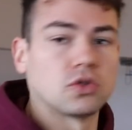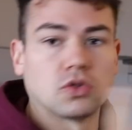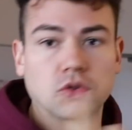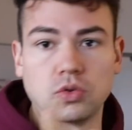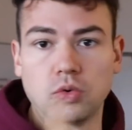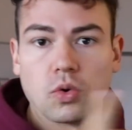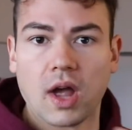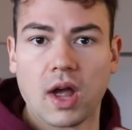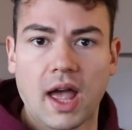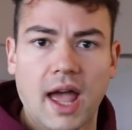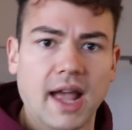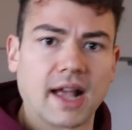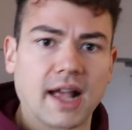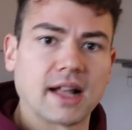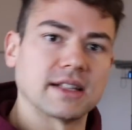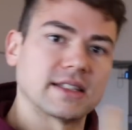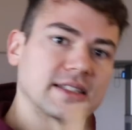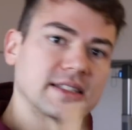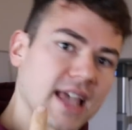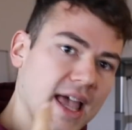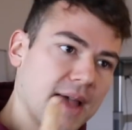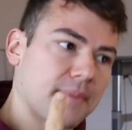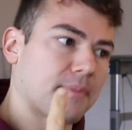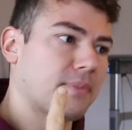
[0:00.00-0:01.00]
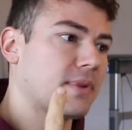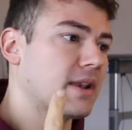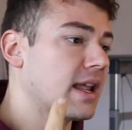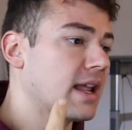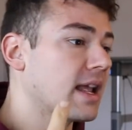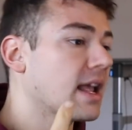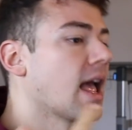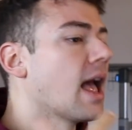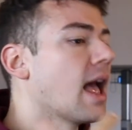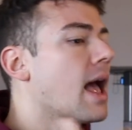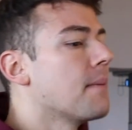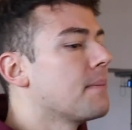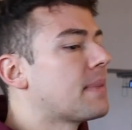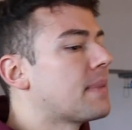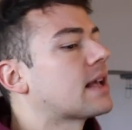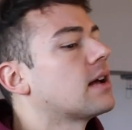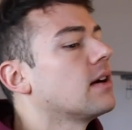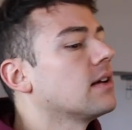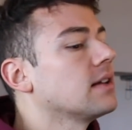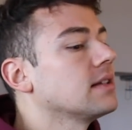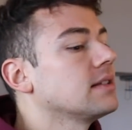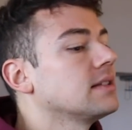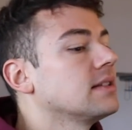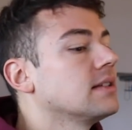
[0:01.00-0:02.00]
2 angles happening.
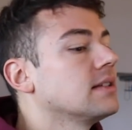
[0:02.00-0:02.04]
Because